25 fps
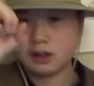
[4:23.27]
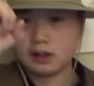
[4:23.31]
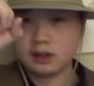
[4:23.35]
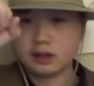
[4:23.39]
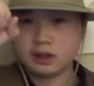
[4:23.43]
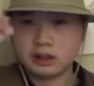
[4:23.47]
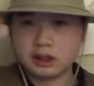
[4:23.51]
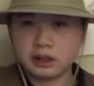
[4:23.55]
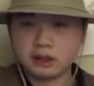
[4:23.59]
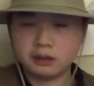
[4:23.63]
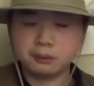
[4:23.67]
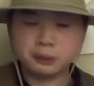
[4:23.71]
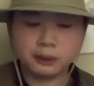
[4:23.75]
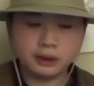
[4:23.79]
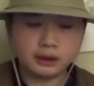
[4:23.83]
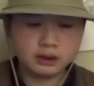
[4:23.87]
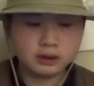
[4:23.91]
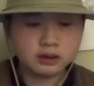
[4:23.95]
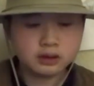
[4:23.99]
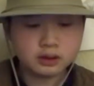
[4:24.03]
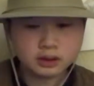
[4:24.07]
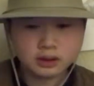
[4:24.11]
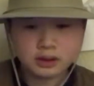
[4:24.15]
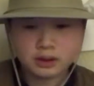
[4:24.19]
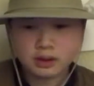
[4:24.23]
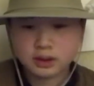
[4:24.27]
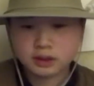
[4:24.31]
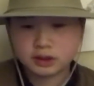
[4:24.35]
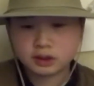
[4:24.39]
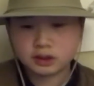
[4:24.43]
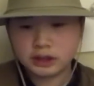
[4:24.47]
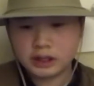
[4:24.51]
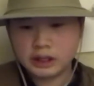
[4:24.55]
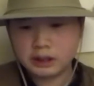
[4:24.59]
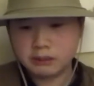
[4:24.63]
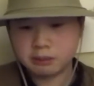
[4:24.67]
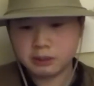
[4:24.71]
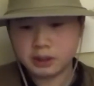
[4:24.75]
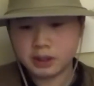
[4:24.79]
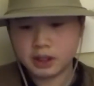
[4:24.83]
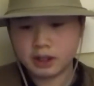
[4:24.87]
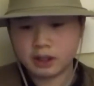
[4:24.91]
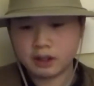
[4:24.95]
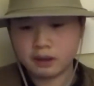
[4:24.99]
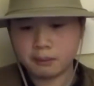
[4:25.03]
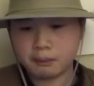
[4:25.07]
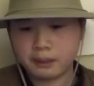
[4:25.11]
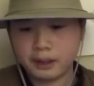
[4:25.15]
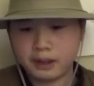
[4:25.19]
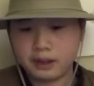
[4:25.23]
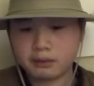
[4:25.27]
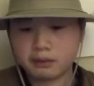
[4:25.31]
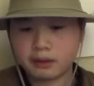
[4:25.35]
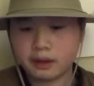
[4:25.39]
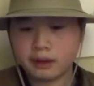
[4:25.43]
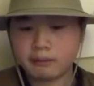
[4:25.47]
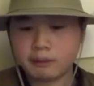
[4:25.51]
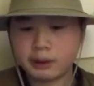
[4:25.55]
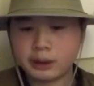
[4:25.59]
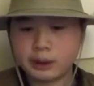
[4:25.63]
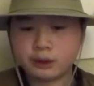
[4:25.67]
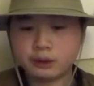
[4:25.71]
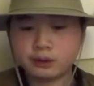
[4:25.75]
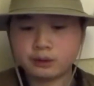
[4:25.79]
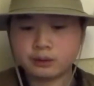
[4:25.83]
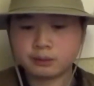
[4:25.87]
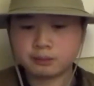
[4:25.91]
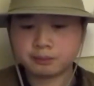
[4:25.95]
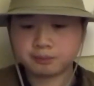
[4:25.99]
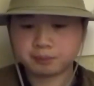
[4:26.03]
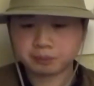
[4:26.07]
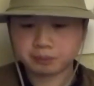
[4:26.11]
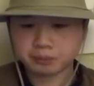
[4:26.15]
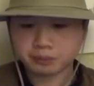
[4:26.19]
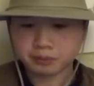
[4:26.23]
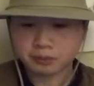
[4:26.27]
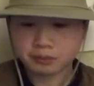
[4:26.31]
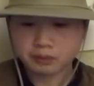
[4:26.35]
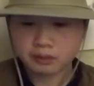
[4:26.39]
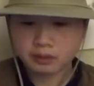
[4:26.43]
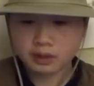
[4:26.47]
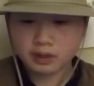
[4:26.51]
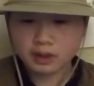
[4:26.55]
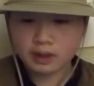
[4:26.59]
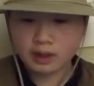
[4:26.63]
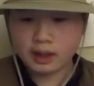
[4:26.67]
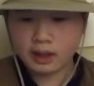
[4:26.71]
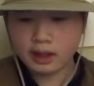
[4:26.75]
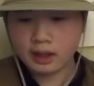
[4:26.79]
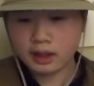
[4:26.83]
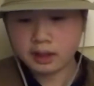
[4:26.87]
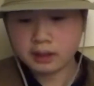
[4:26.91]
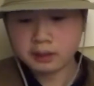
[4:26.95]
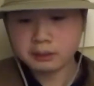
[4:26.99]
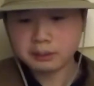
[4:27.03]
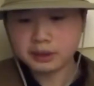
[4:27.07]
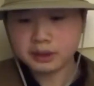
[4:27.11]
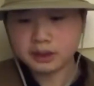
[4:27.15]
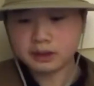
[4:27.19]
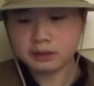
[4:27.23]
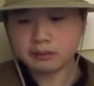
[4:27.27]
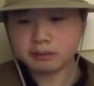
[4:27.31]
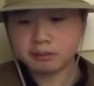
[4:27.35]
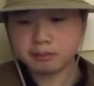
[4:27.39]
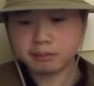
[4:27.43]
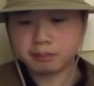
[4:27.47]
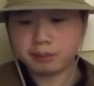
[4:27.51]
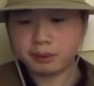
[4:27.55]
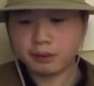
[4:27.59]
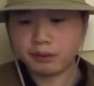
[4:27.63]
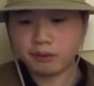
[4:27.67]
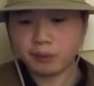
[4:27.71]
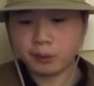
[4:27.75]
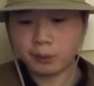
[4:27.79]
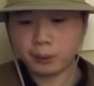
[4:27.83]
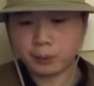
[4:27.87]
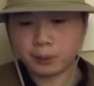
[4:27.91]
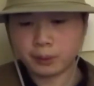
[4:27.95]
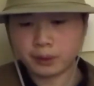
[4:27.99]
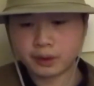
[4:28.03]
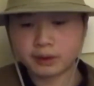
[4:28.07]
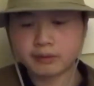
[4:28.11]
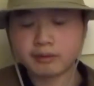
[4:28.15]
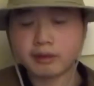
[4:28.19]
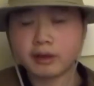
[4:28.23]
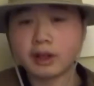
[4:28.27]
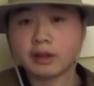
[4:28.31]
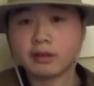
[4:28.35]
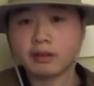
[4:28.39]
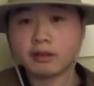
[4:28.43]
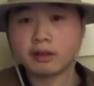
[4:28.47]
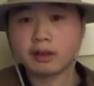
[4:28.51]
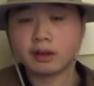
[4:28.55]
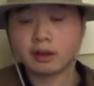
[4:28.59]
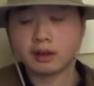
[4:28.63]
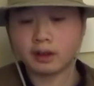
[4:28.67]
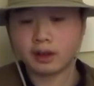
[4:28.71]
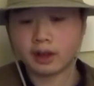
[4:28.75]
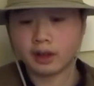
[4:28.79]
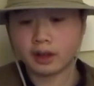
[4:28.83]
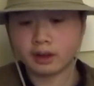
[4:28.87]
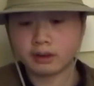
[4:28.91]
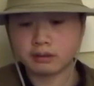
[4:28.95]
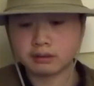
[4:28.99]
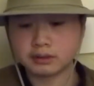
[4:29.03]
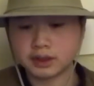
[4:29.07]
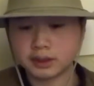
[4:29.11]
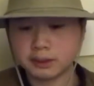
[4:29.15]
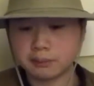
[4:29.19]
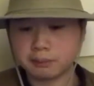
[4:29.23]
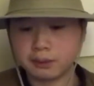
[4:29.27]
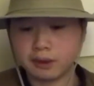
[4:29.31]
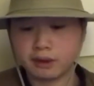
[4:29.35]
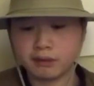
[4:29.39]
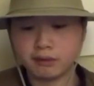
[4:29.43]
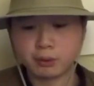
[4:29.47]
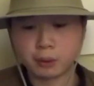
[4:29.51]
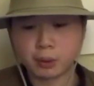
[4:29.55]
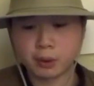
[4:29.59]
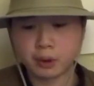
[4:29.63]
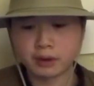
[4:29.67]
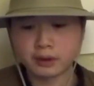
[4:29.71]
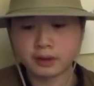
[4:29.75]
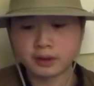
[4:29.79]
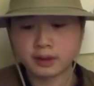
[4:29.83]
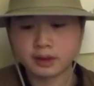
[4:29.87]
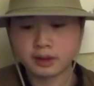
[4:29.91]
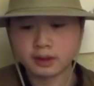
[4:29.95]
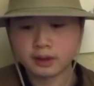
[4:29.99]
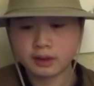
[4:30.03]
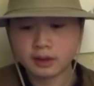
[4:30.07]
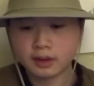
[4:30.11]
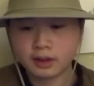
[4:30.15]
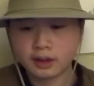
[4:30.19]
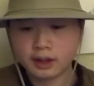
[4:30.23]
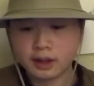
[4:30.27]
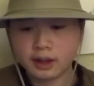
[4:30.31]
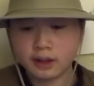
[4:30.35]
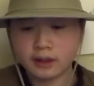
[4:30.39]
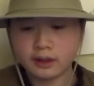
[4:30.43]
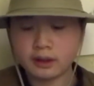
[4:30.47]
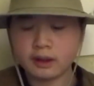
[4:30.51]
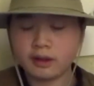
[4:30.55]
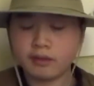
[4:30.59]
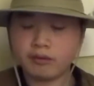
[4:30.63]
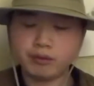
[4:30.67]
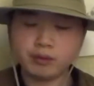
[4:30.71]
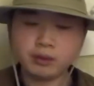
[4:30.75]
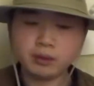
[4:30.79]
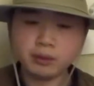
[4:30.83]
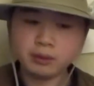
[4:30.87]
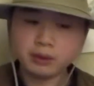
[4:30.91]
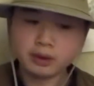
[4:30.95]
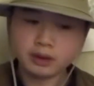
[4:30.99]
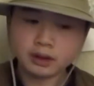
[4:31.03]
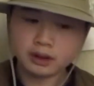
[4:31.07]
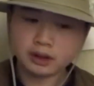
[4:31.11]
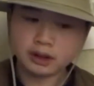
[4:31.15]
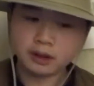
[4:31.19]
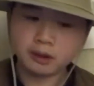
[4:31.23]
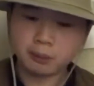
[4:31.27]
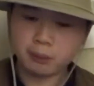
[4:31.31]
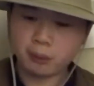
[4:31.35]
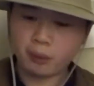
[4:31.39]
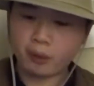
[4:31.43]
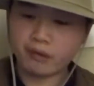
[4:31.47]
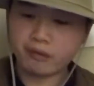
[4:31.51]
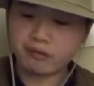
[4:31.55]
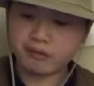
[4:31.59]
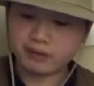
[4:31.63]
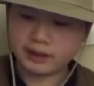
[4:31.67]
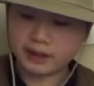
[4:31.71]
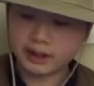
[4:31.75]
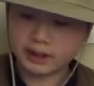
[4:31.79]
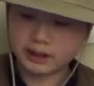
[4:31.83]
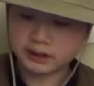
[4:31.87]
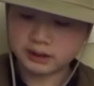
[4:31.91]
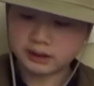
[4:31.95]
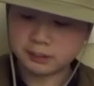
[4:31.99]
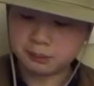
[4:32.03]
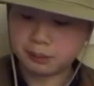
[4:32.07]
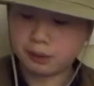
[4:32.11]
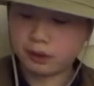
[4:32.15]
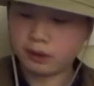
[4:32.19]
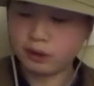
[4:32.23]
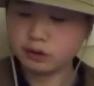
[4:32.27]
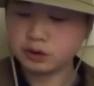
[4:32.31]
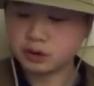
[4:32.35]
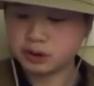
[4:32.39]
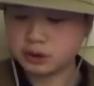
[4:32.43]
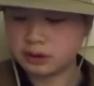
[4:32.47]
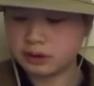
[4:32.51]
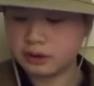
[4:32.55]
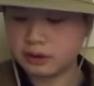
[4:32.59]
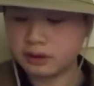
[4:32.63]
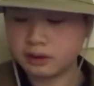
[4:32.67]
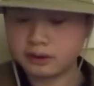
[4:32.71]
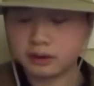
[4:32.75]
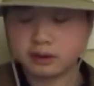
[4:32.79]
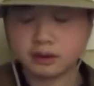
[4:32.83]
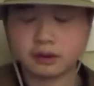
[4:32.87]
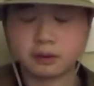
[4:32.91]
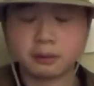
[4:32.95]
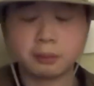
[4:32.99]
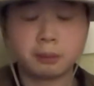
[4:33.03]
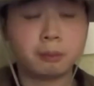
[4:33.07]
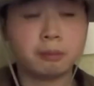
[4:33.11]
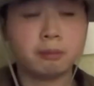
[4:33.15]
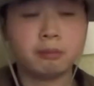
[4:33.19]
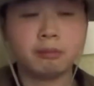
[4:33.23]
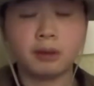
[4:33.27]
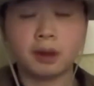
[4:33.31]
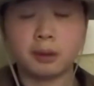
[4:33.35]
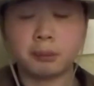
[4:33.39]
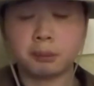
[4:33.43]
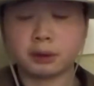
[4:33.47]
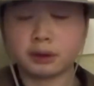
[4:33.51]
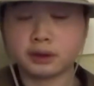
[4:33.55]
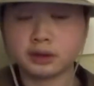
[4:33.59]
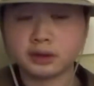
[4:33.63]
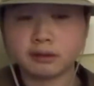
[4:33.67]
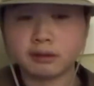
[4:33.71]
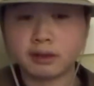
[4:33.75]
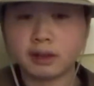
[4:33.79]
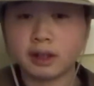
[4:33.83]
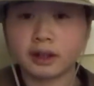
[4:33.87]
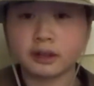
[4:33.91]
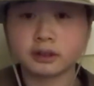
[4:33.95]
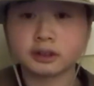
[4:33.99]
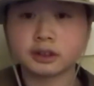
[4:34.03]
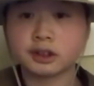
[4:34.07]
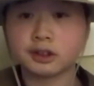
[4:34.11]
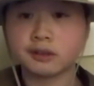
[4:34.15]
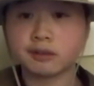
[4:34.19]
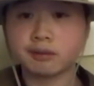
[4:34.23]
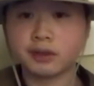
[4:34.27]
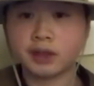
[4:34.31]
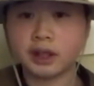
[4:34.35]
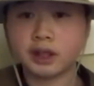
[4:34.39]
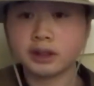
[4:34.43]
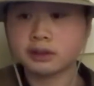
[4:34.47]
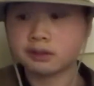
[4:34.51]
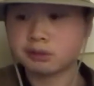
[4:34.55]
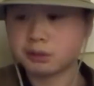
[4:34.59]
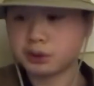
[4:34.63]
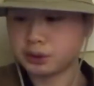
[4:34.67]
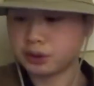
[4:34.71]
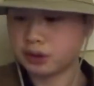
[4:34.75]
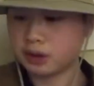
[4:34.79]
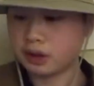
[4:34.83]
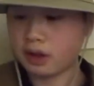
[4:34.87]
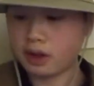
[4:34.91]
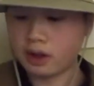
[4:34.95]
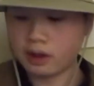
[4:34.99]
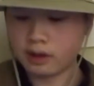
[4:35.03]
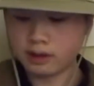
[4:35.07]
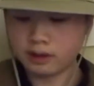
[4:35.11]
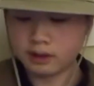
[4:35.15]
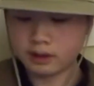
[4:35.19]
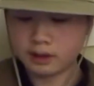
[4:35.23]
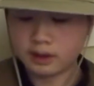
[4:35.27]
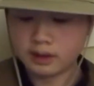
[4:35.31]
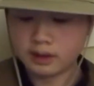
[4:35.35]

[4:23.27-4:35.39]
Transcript: little ball shaped bait right there. I mean, both will work there. I've seen both work. And if you want a little more finesse approach, you're a person that likes to finesse fish a lot,